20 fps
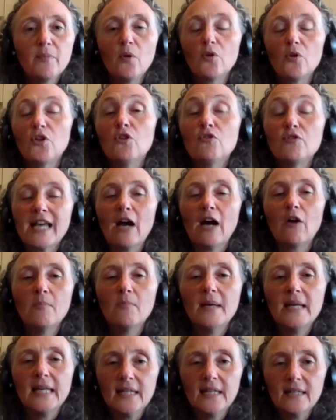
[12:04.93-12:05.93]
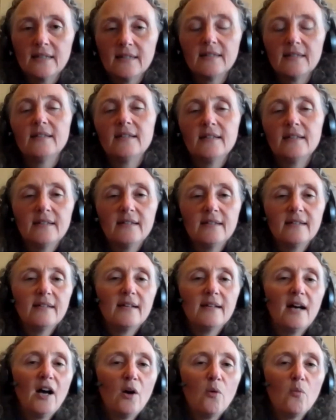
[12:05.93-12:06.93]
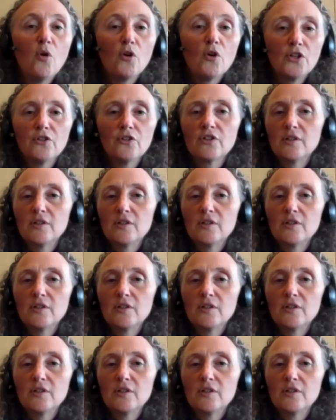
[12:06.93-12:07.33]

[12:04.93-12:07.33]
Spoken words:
but you tell me what. Oh,